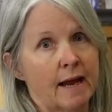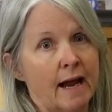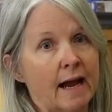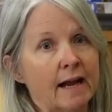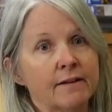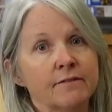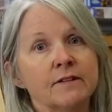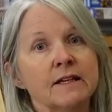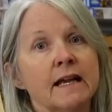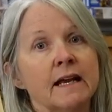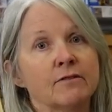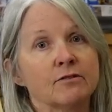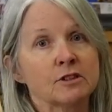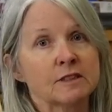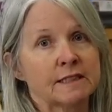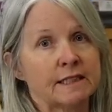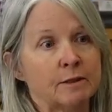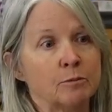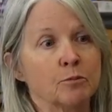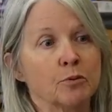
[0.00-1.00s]
I have never
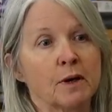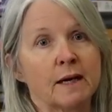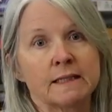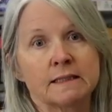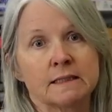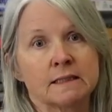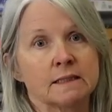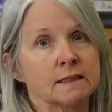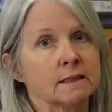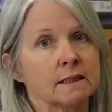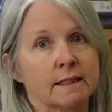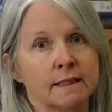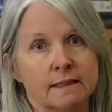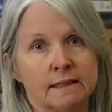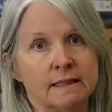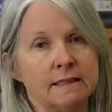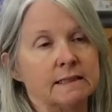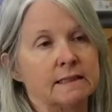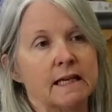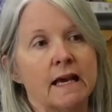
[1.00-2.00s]
seen prices like
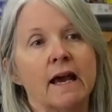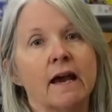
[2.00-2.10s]
these